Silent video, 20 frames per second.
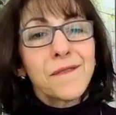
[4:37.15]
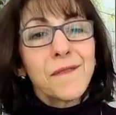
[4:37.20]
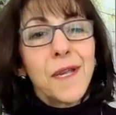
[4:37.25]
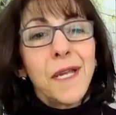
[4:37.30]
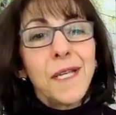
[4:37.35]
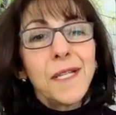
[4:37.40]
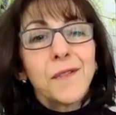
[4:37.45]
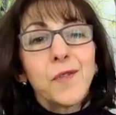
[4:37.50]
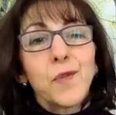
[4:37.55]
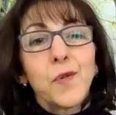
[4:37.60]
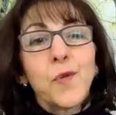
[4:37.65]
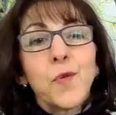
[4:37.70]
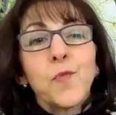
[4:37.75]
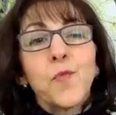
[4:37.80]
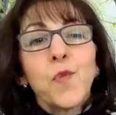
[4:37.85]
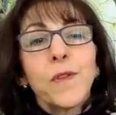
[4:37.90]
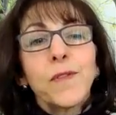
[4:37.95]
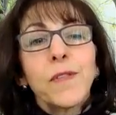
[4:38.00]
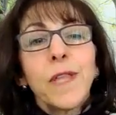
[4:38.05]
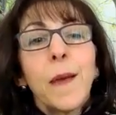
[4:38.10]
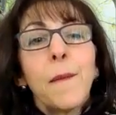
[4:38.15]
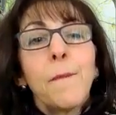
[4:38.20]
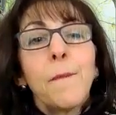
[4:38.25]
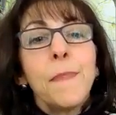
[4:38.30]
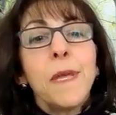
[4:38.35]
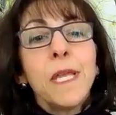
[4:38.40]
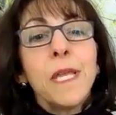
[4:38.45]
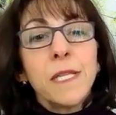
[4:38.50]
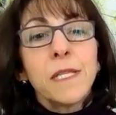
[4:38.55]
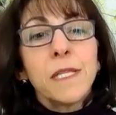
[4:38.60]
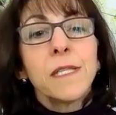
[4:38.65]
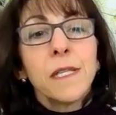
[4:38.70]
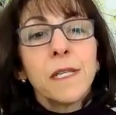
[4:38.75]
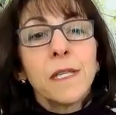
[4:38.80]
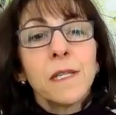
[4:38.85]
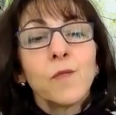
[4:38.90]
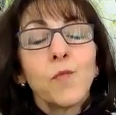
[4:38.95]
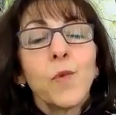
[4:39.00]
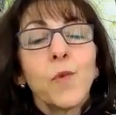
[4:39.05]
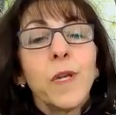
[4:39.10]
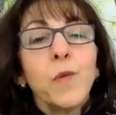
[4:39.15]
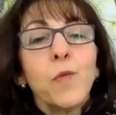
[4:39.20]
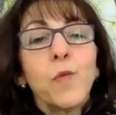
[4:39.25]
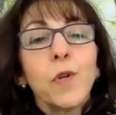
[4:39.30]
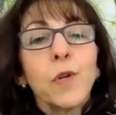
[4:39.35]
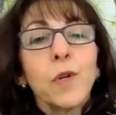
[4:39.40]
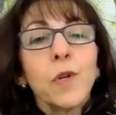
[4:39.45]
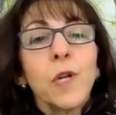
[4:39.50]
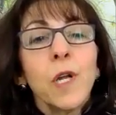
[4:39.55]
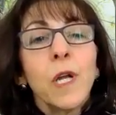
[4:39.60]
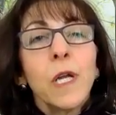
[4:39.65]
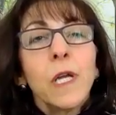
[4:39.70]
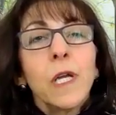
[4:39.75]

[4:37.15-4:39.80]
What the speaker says: Okay, so what that meant is we were